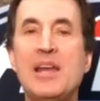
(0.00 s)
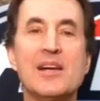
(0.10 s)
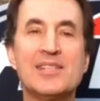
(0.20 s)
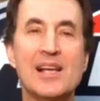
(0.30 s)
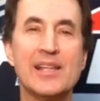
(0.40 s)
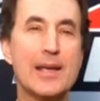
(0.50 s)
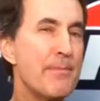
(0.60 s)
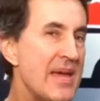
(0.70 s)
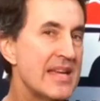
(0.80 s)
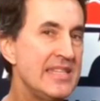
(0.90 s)
might not sound like a
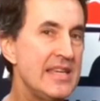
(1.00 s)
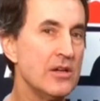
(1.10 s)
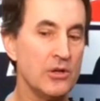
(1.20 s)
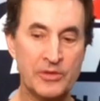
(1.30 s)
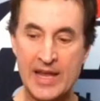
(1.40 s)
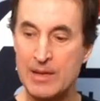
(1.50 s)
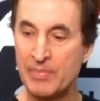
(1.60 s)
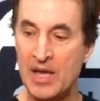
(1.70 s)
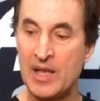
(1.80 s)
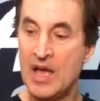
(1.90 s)
big deal, right?
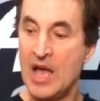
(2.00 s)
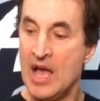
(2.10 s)
But